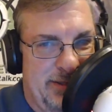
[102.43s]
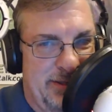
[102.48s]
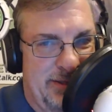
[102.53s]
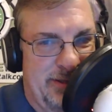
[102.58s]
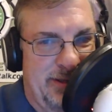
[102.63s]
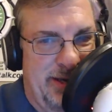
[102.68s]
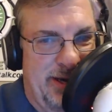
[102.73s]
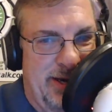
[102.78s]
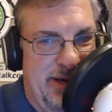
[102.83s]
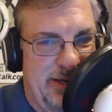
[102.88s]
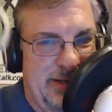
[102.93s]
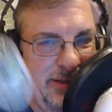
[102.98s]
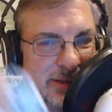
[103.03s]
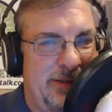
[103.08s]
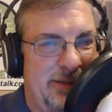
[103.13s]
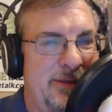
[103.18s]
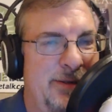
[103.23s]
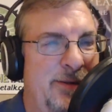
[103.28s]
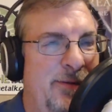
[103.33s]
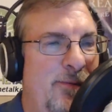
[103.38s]
yes.
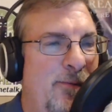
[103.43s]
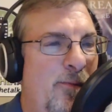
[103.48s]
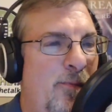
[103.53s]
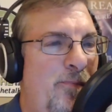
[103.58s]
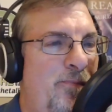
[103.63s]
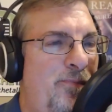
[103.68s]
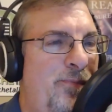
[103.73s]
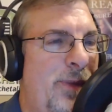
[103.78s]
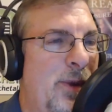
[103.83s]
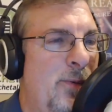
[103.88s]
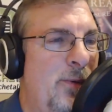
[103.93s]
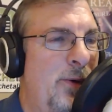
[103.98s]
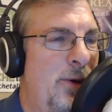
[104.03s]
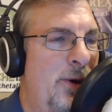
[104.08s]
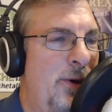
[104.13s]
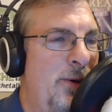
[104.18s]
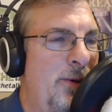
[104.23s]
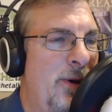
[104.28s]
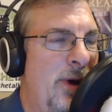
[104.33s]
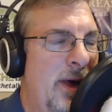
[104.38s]

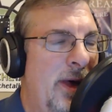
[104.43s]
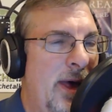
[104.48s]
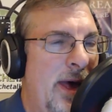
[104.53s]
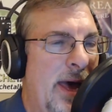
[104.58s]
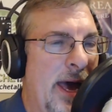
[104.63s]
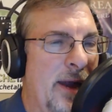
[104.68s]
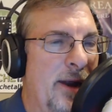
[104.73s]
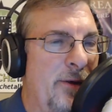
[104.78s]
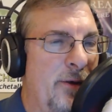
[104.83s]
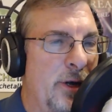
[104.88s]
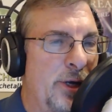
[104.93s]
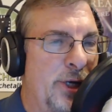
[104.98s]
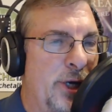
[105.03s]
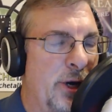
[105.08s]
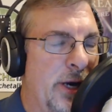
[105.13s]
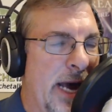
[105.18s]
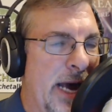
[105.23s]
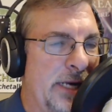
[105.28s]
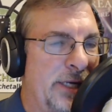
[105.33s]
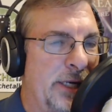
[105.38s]
Woohoo. And other
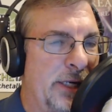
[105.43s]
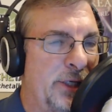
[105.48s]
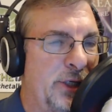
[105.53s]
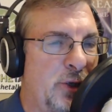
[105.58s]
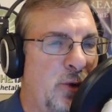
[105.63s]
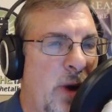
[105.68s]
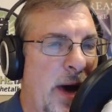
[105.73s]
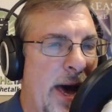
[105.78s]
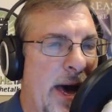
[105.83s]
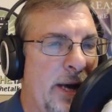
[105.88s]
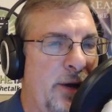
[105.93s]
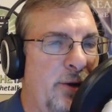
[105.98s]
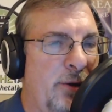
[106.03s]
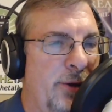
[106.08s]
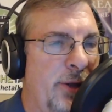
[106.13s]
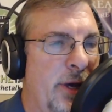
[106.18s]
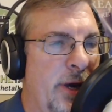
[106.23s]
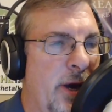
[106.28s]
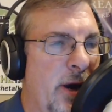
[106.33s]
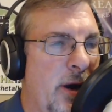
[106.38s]
geocaching swag
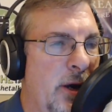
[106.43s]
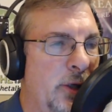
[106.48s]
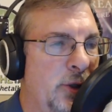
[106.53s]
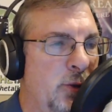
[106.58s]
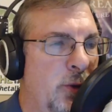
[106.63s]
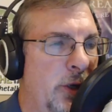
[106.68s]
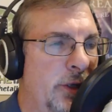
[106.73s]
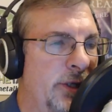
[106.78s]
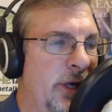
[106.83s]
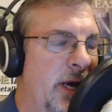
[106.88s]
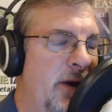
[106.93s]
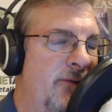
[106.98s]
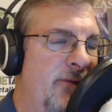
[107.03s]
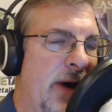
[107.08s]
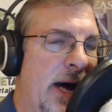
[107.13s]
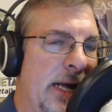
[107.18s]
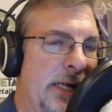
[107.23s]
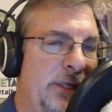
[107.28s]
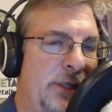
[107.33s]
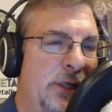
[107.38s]
during the year, as well as
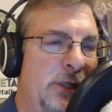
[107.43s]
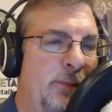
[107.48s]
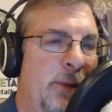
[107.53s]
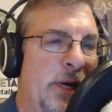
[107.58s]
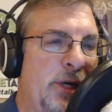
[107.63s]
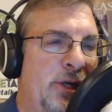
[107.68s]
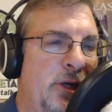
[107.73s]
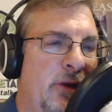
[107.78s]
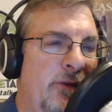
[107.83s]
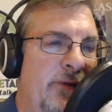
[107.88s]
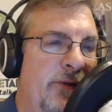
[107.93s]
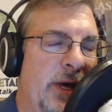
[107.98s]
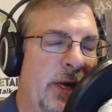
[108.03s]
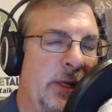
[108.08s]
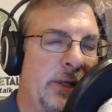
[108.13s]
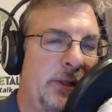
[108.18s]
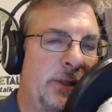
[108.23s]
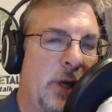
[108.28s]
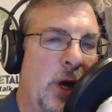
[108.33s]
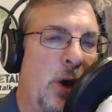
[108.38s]
invites to special
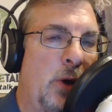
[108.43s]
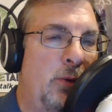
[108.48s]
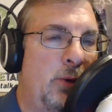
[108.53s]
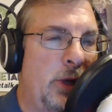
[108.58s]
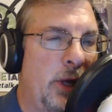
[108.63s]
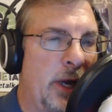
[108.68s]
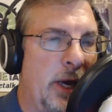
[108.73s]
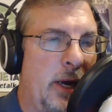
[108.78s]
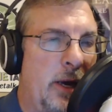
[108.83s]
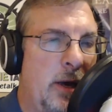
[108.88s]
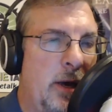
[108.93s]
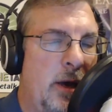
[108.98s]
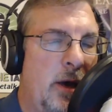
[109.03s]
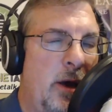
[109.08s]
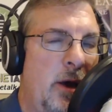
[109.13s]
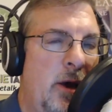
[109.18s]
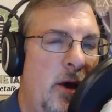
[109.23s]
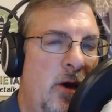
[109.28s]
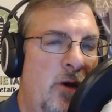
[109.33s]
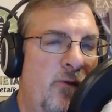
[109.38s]
events, only
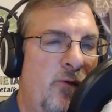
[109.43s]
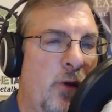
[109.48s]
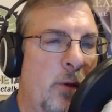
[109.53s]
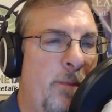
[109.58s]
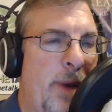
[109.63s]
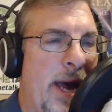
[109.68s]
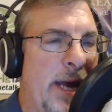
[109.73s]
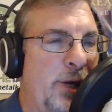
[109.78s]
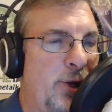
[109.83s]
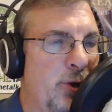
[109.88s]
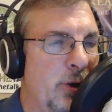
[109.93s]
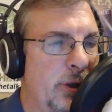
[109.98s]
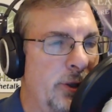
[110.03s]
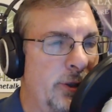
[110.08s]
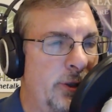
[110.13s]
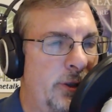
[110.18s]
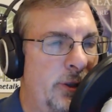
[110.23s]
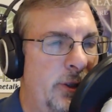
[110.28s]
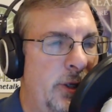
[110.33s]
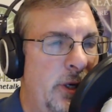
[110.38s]
for
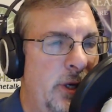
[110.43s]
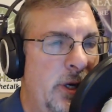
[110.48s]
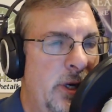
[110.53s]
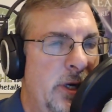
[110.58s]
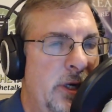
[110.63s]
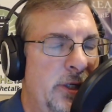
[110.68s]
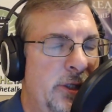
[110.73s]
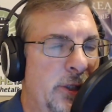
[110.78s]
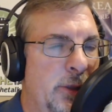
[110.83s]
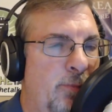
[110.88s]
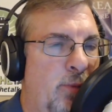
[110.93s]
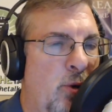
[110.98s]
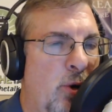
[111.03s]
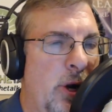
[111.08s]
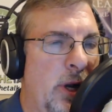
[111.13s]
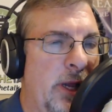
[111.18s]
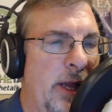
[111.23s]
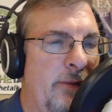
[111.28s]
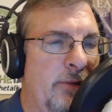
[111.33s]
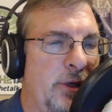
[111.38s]
patrons.
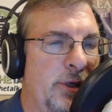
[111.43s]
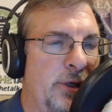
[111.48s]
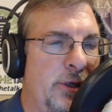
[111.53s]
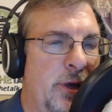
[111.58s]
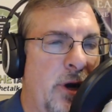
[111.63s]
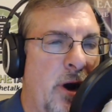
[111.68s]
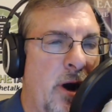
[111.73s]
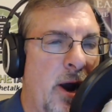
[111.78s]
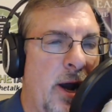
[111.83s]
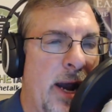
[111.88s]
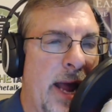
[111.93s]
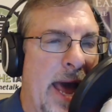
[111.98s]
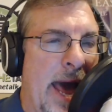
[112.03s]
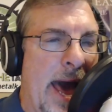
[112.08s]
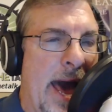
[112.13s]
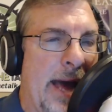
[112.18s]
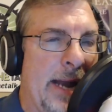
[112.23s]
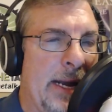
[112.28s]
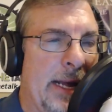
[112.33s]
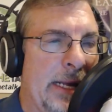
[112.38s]
Support levels start
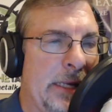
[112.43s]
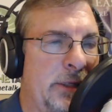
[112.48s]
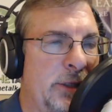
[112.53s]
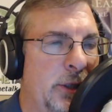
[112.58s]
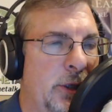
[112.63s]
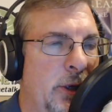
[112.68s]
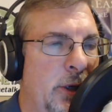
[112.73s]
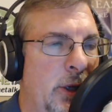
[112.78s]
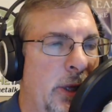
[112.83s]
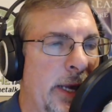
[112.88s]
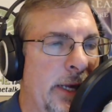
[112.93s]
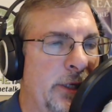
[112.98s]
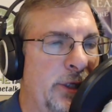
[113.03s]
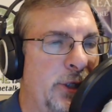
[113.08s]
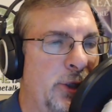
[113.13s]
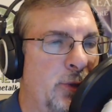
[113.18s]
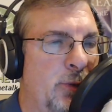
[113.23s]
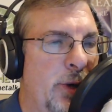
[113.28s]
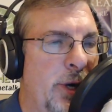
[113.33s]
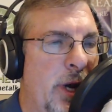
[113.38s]
at as little as
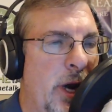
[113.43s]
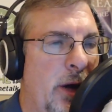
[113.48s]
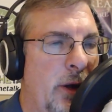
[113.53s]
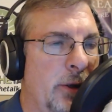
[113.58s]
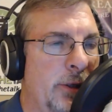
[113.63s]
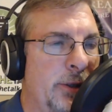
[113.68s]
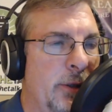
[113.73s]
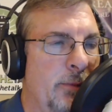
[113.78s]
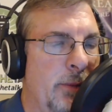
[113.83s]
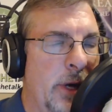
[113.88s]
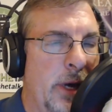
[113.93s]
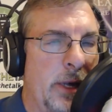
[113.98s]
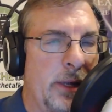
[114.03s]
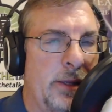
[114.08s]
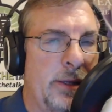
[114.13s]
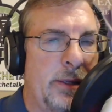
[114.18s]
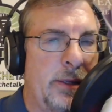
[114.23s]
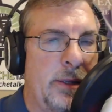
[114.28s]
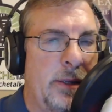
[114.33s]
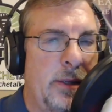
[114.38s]
$3 a month.